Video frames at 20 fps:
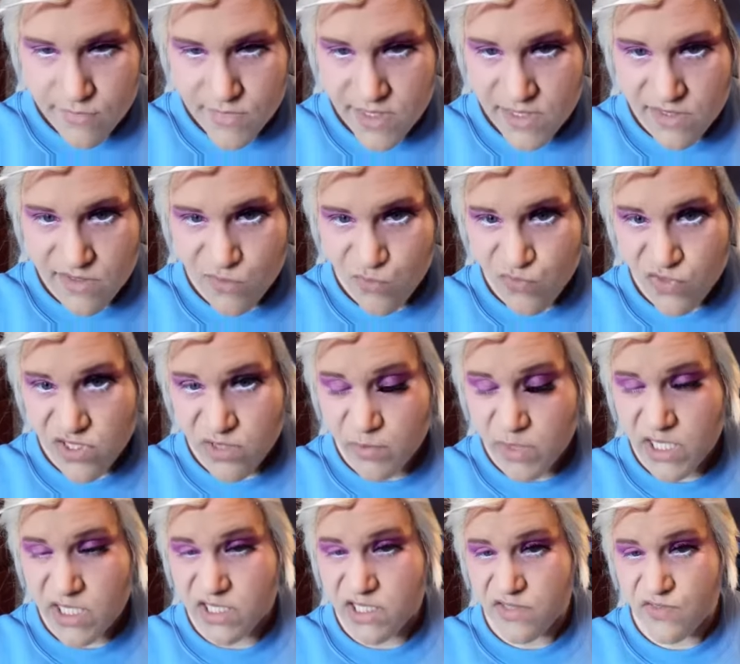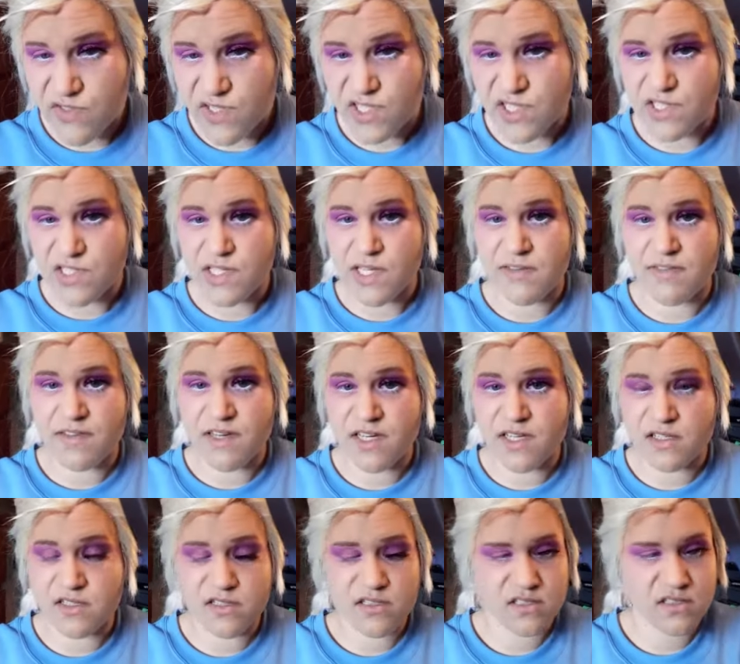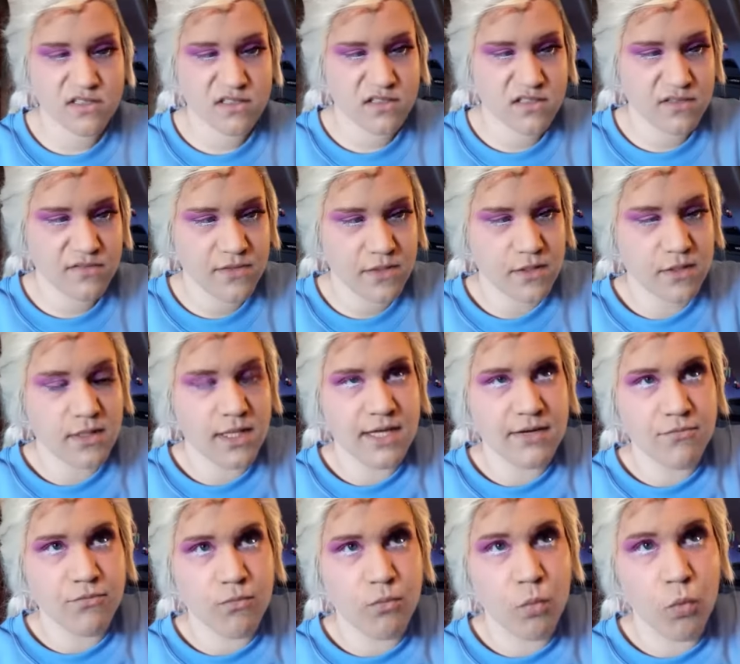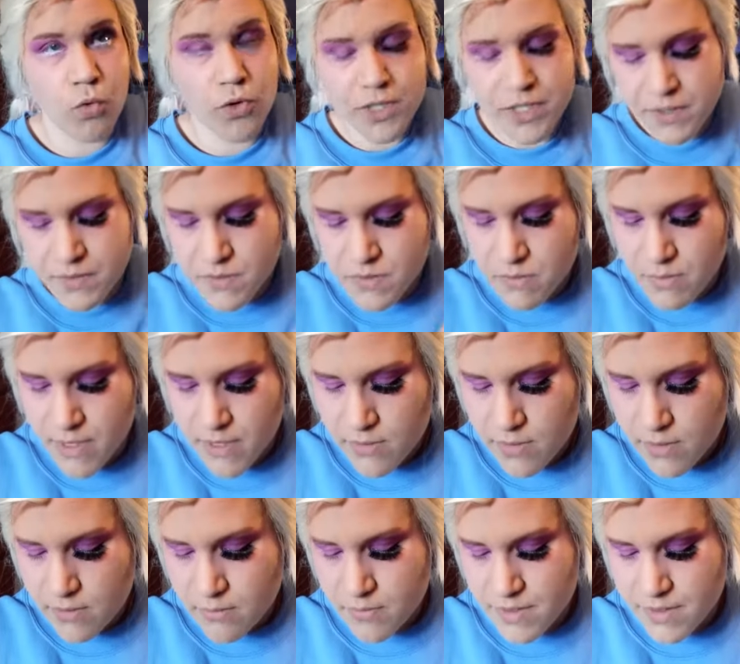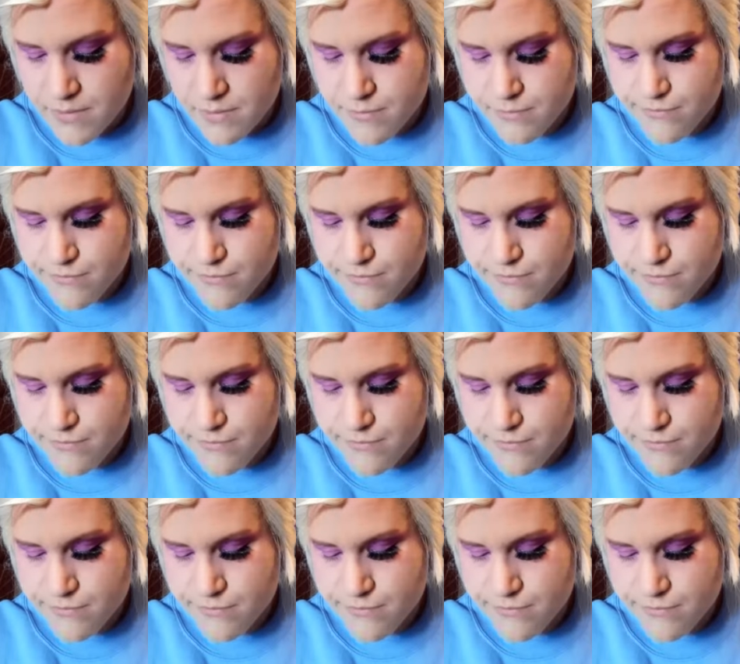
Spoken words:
It doesn't really make a difference, I find. I've heard a lot of warnings about it, but